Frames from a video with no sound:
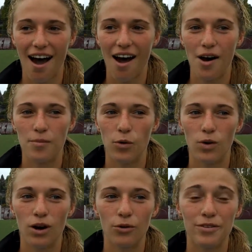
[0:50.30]

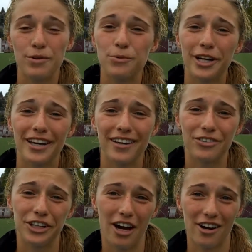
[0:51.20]
Well, we've been working
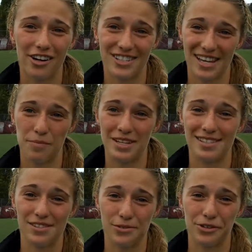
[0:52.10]
really hard on our set
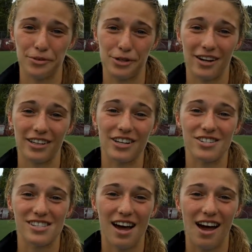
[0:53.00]
pieces. We're really proud of
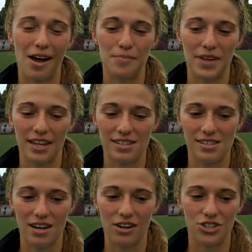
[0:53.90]
those.
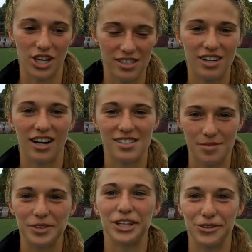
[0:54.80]
So Chuck's got
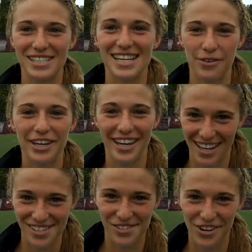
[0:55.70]
some good ones that he
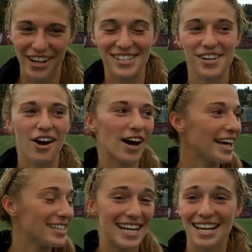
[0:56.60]
has us running.
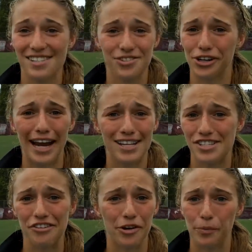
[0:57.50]
And Diaz is great at
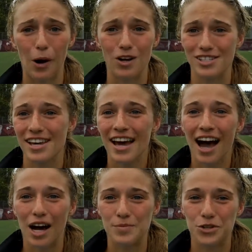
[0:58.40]
serving balls.
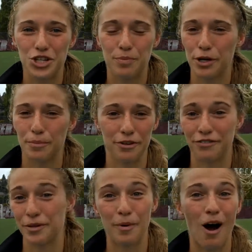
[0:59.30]
So she put a
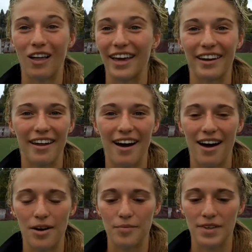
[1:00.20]
perfect ball in,
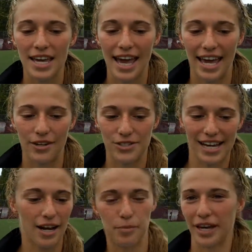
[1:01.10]
and it was
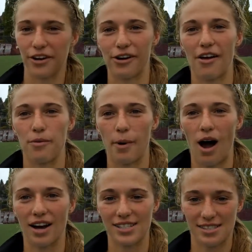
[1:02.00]
kind of pinging around the
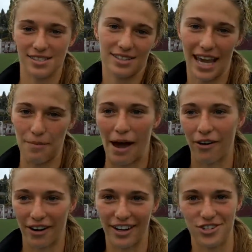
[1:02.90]
box, came out, and I